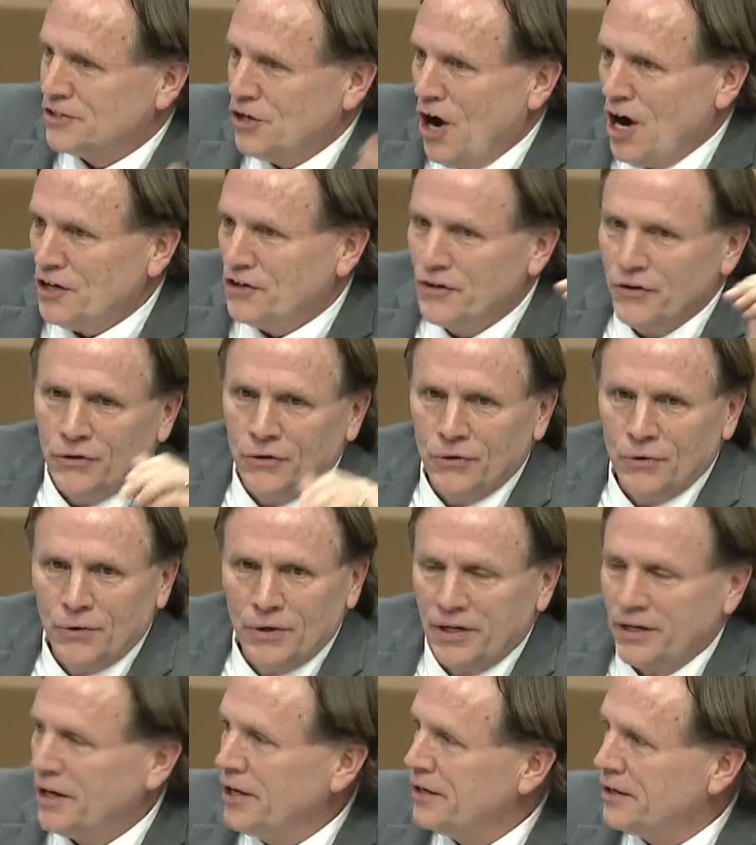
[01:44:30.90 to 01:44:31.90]
talk to you,
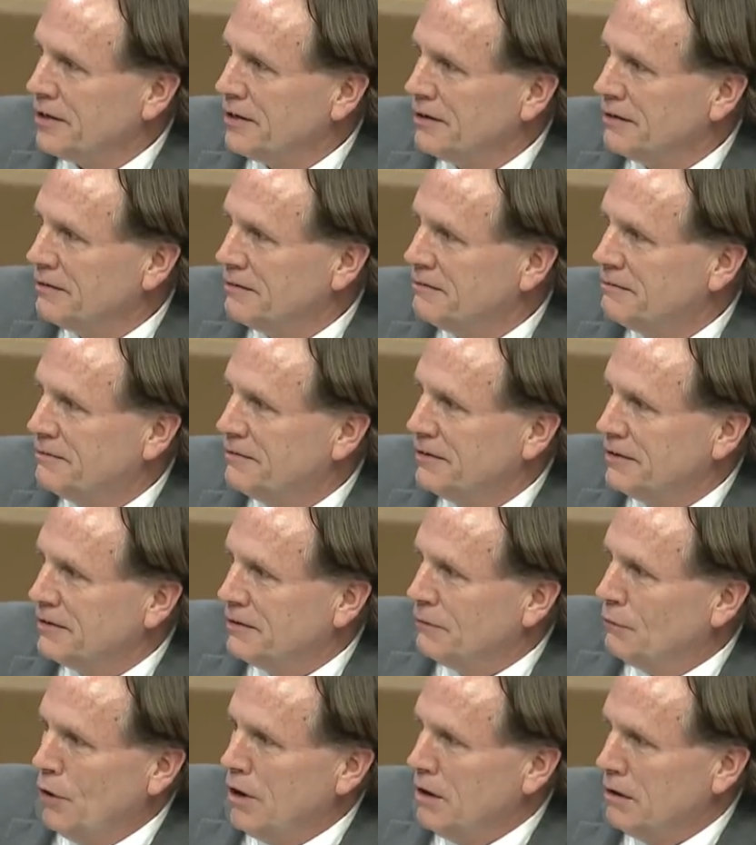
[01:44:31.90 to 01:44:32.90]
and then
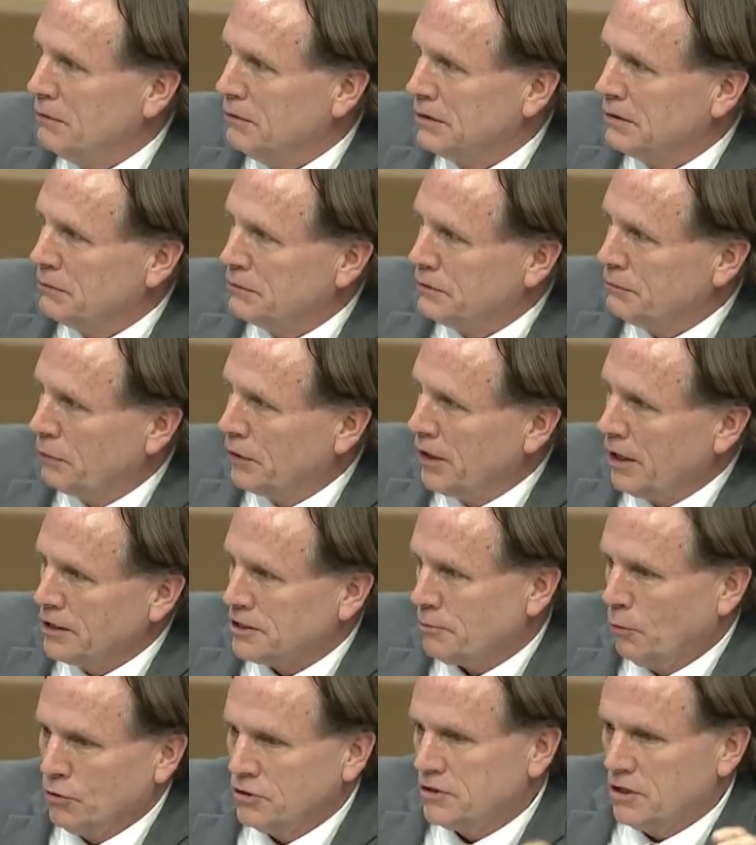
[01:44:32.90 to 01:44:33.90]
were they
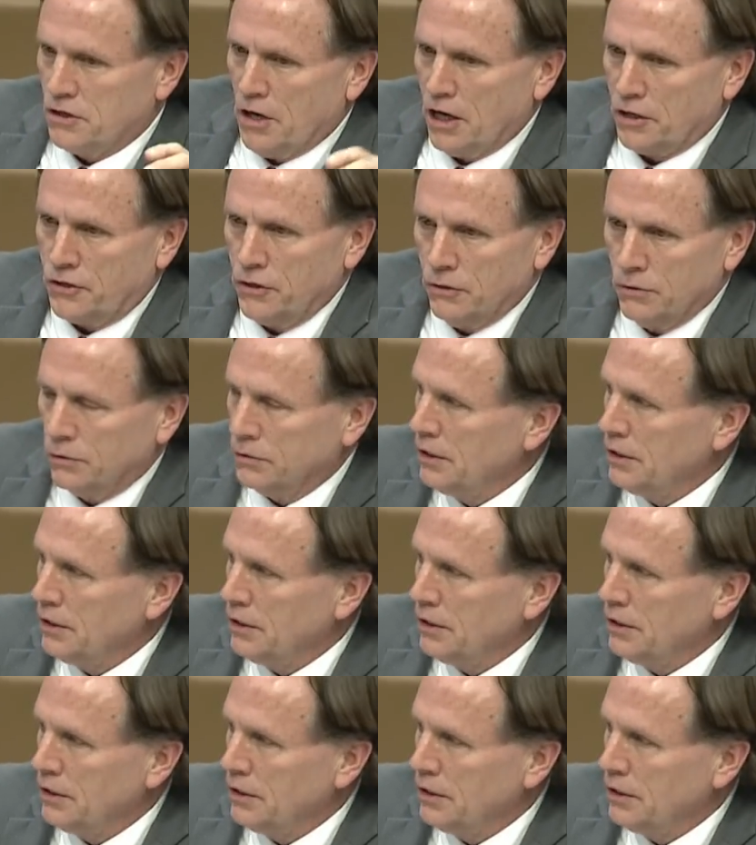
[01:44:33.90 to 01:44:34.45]
supposed to talk to you?